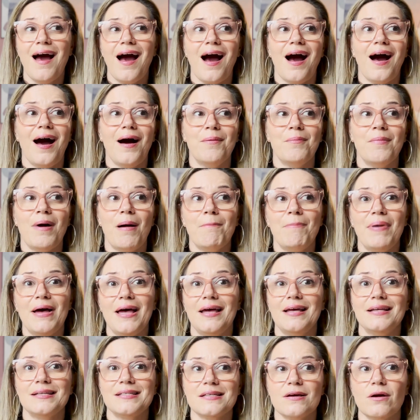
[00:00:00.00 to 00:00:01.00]

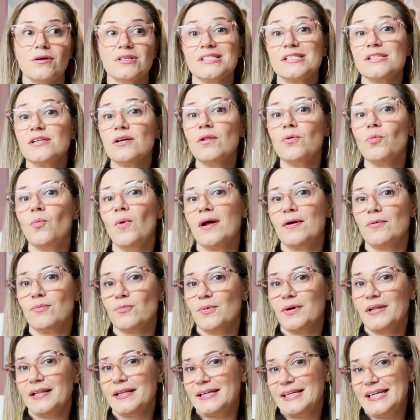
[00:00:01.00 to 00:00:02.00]
but still want
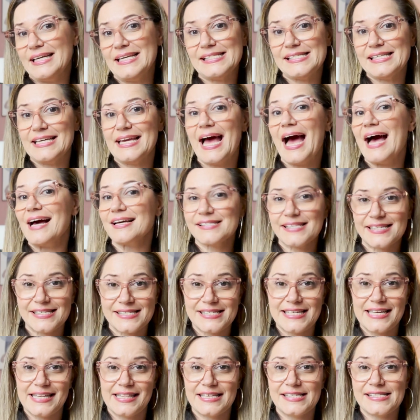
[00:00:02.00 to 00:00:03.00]
really easy access
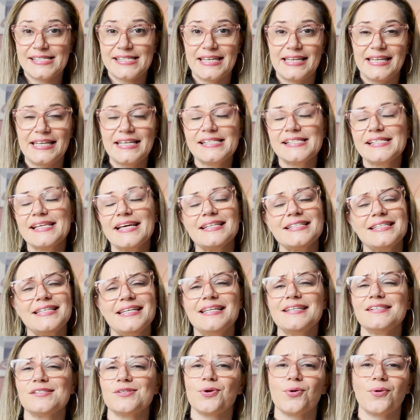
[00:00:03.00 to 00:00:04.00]
to the city,
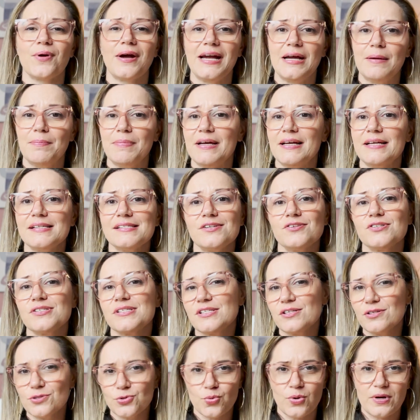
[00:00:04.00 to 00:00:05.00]
Santee is great because you're
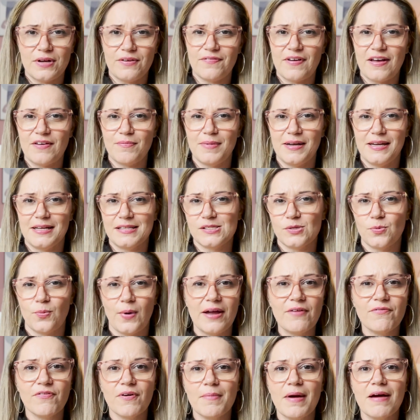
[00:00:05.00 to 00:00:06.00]
still 25 minutes
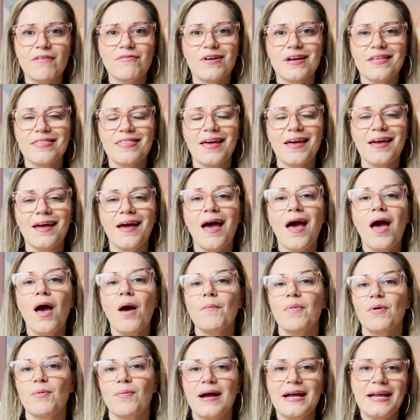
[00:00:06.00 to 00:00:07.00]
away from everything.
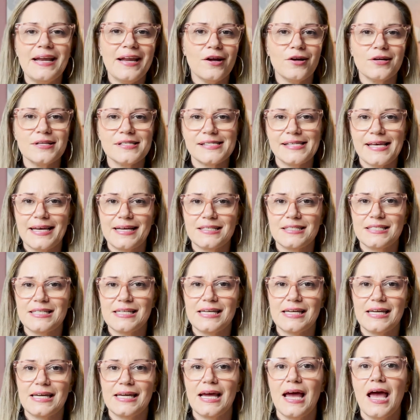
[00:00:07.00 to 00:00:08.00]
But right here in
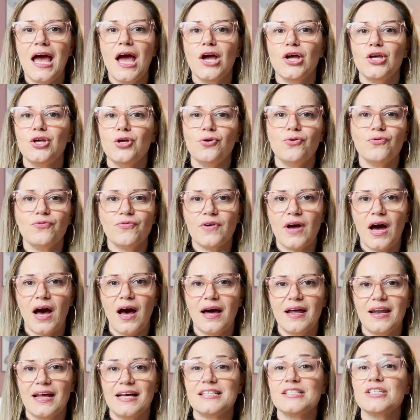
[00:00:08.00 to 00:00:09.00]
Santee, you've
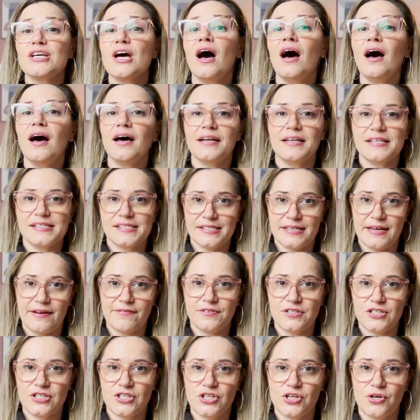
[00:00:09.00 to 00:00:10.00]
got a ton of stuff
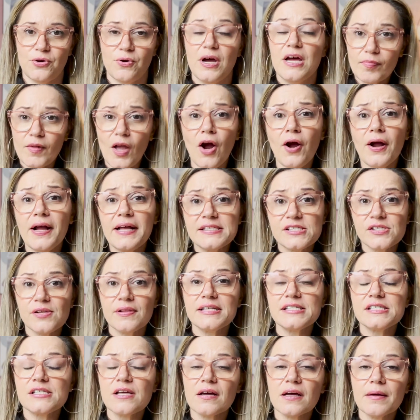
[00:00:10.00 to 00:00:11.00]
to do. All right, so
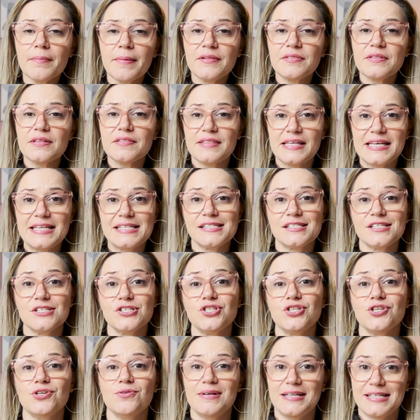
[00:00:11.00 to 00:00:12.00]
let's talk about the things to
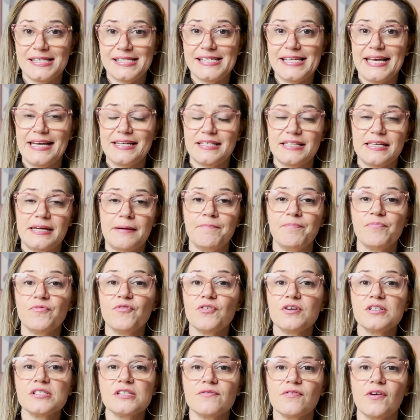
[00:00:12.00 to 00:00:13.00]
do in Santee.
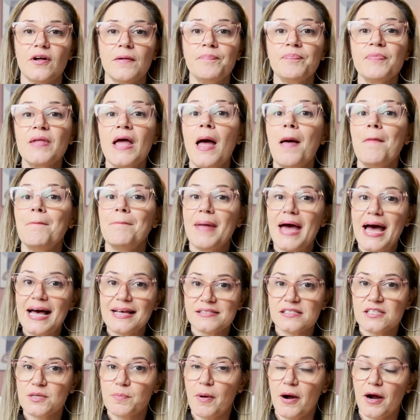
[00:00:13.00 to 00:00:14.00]
First of all,
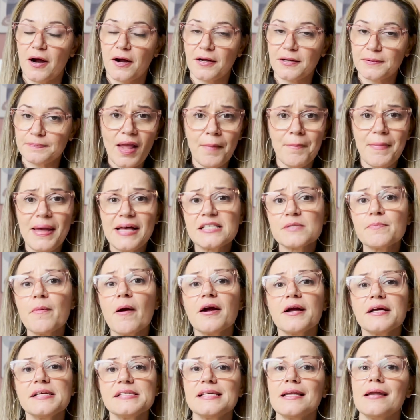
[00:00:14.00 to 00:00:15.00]
Mast Park. Mast
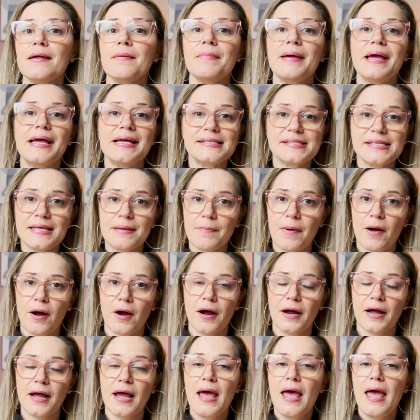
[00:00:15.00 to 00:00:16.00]
Park is an amazing
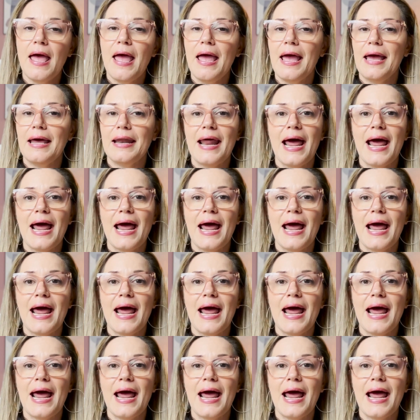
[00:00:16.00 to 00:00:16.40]
park. It